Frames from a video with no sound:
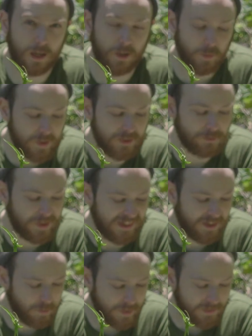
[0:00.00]
I went
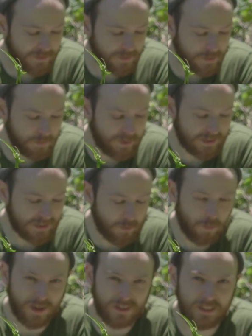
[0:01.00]
where I went because
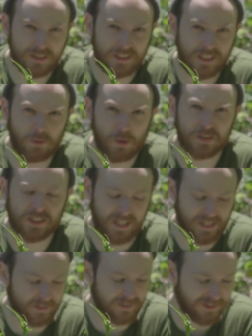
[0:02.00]
I wanted to see what was
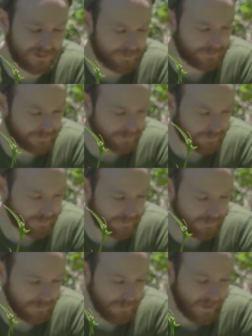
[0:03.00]
there.
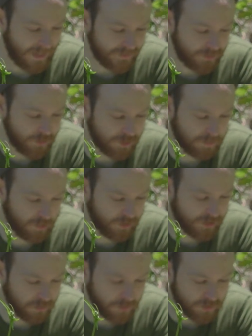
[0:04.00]
As you
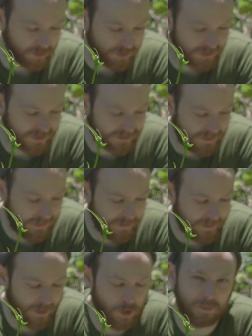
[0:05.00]
explore, you will start
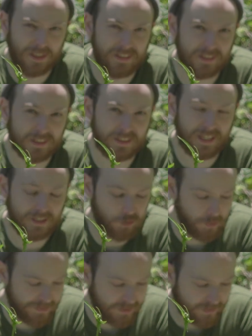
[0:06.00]
seeing how places
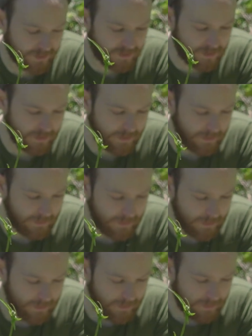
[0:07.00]
connect to each other
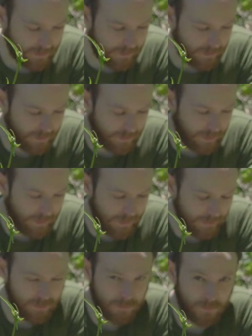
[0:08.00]

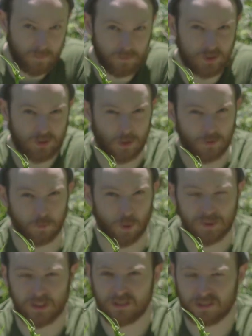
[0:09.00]
and start
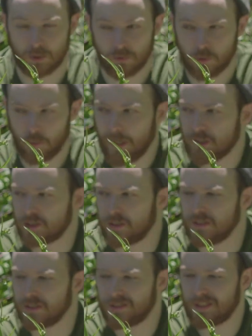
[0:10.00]
forming your own
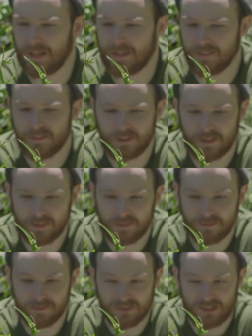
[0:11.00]
questions, and
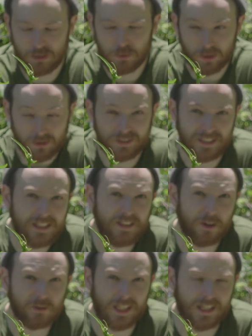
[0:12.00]
you will
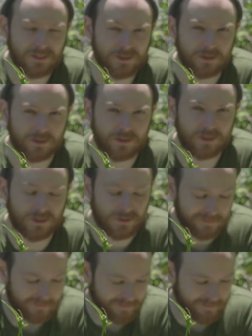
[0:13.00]
need those answers.